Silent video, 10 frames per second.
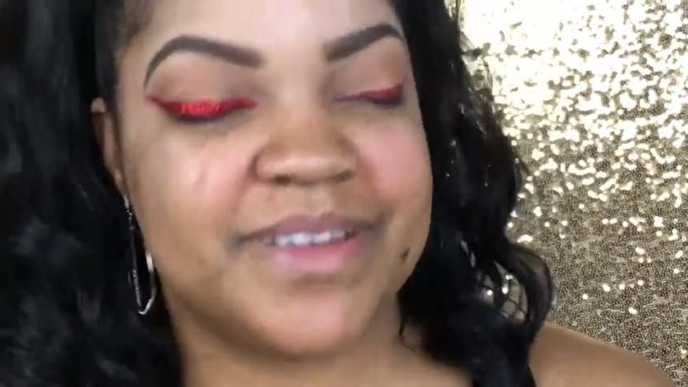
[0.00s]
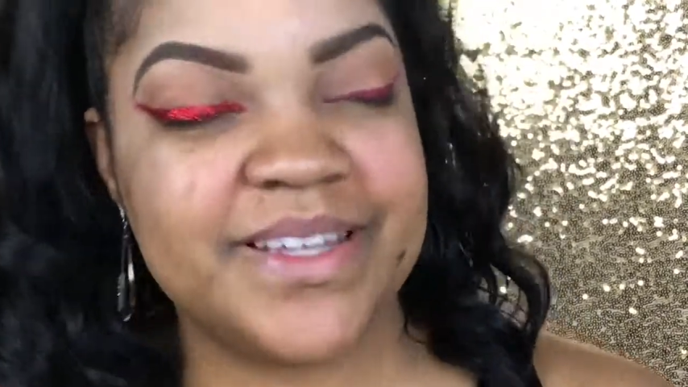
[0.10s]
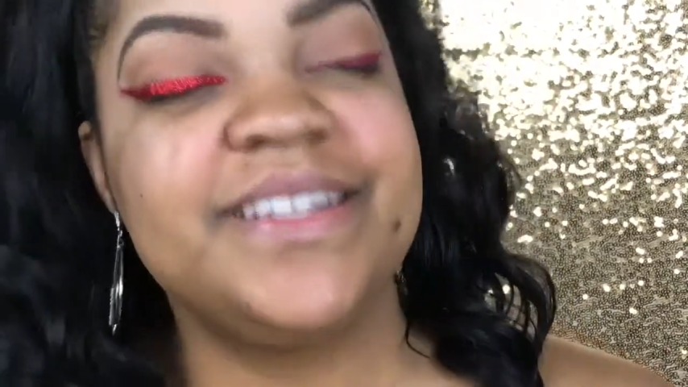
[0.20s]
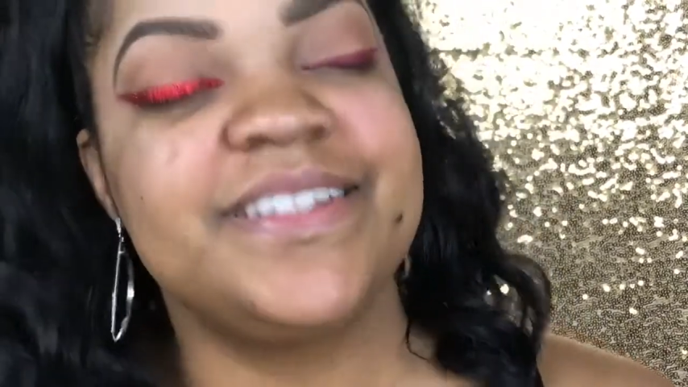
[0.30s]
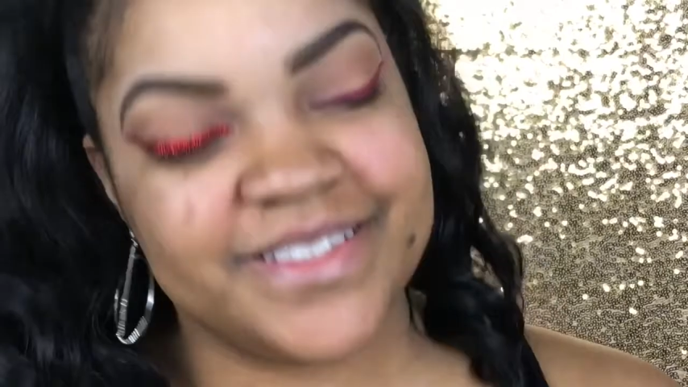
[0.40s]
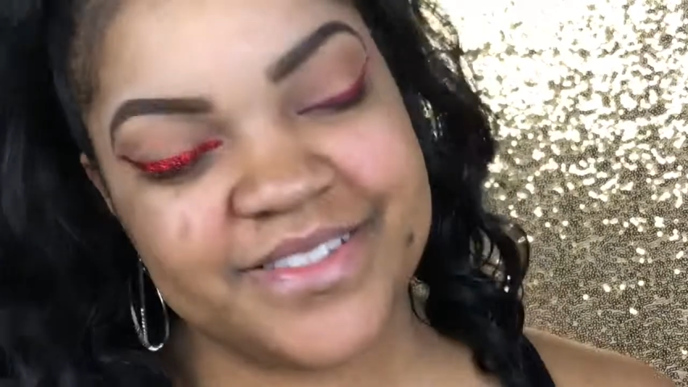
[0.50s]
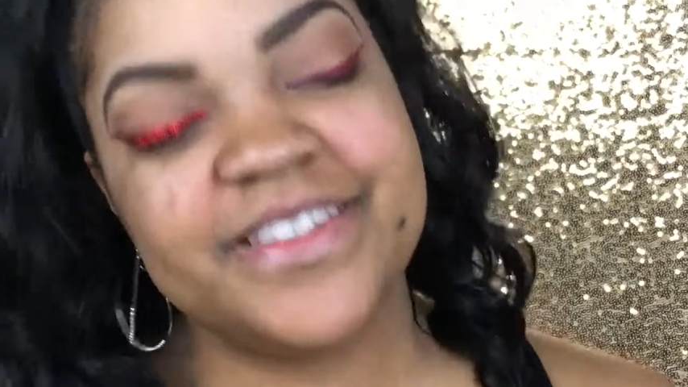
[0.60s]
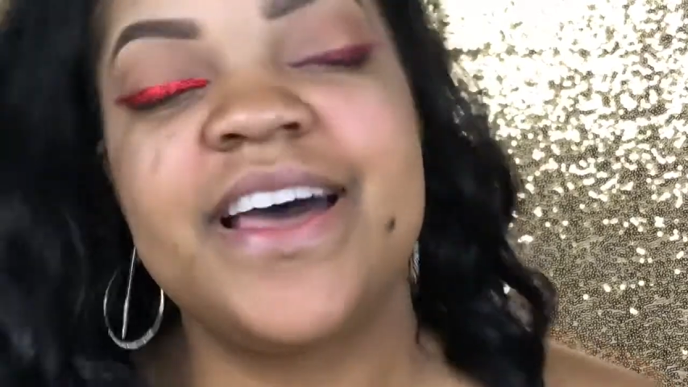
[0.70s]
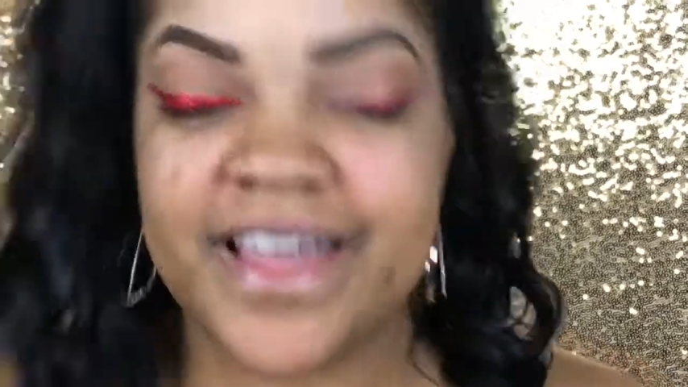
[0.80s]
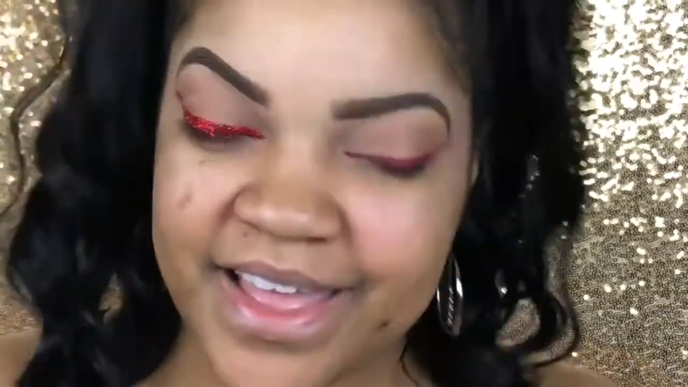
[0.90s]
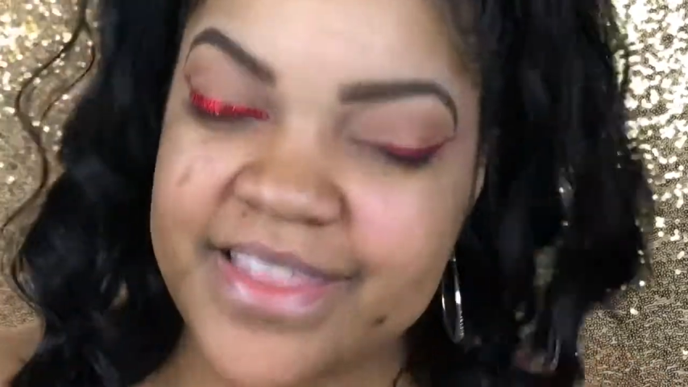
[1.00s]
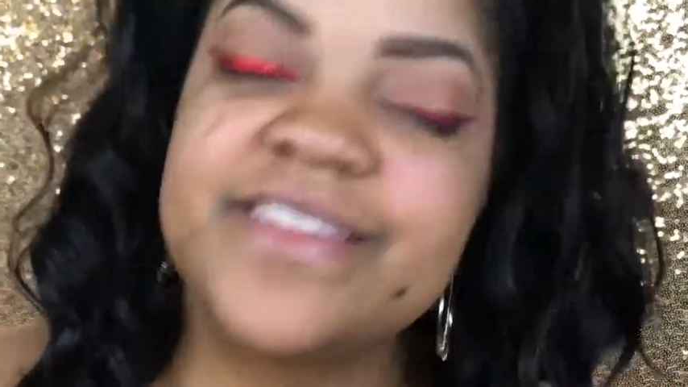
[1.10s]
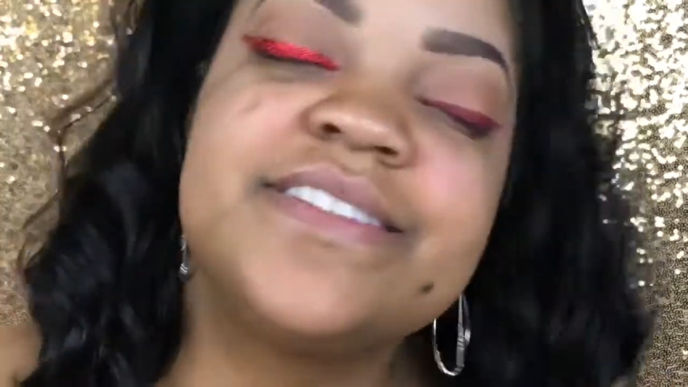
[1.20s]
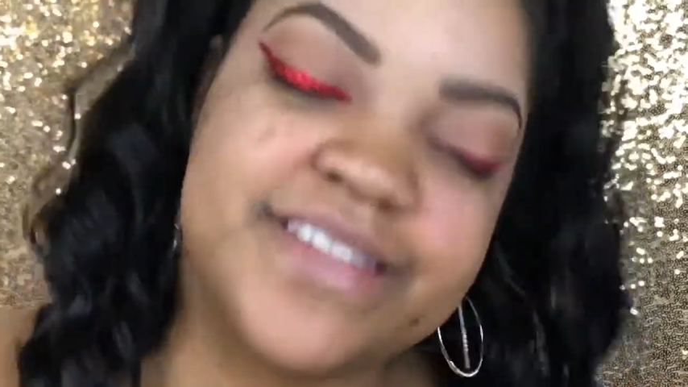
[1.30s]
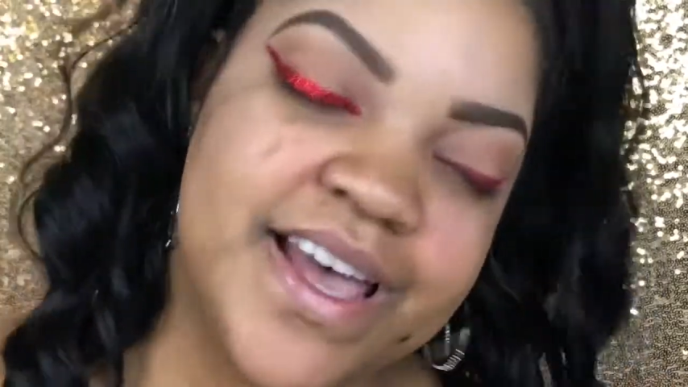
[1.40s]
gonna do the other
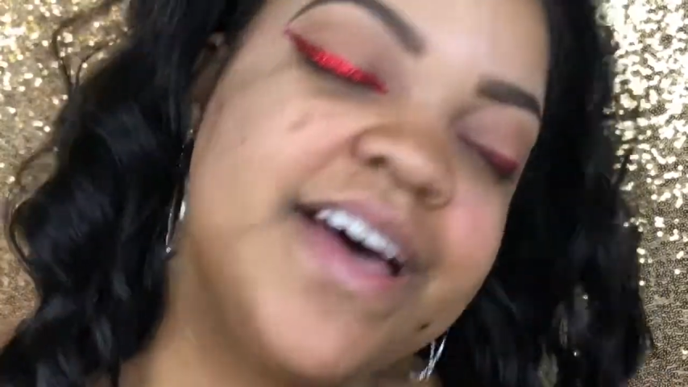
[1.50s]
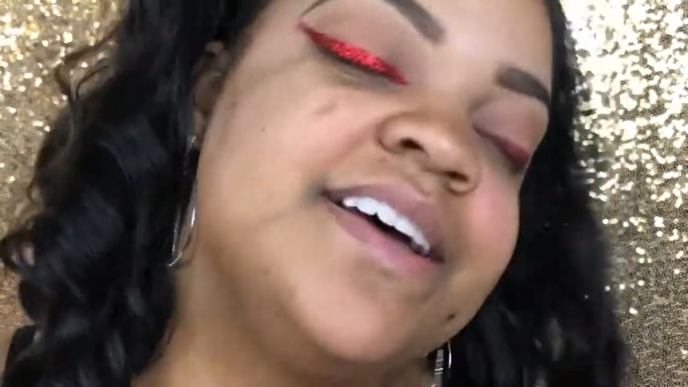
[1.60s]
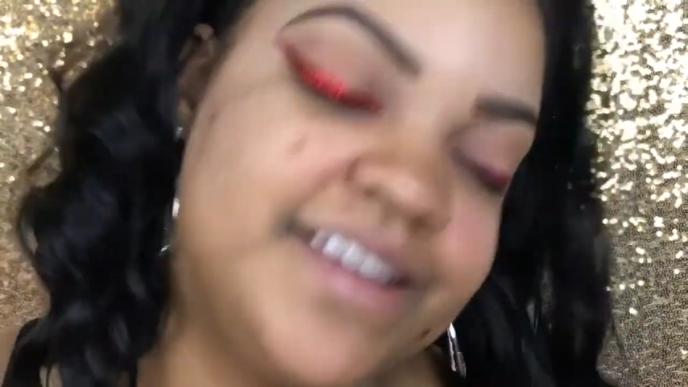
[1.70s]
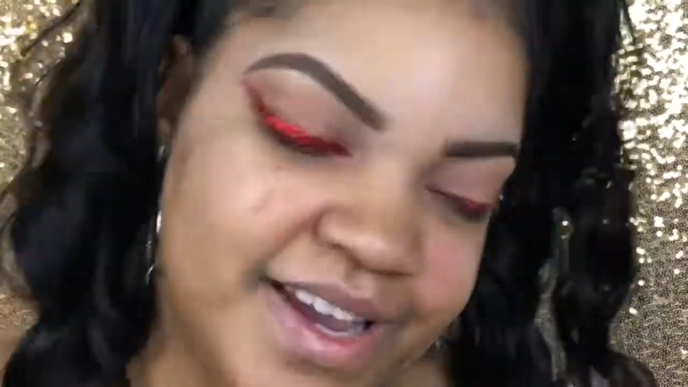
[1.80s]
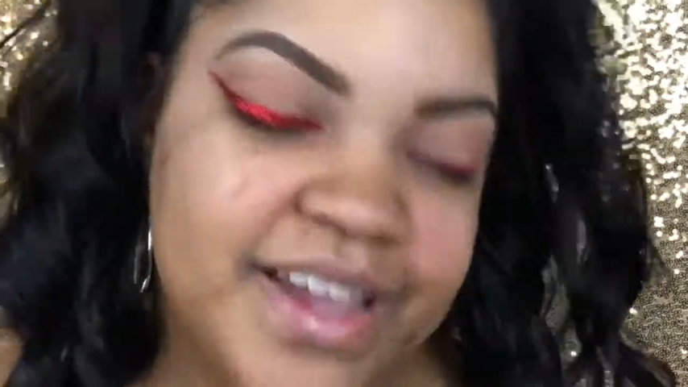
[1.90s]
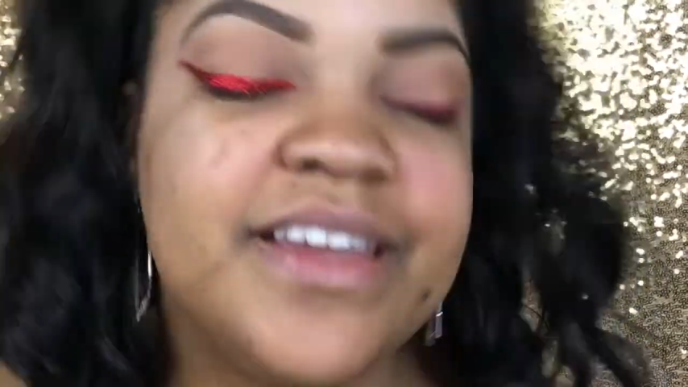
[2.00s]
side now.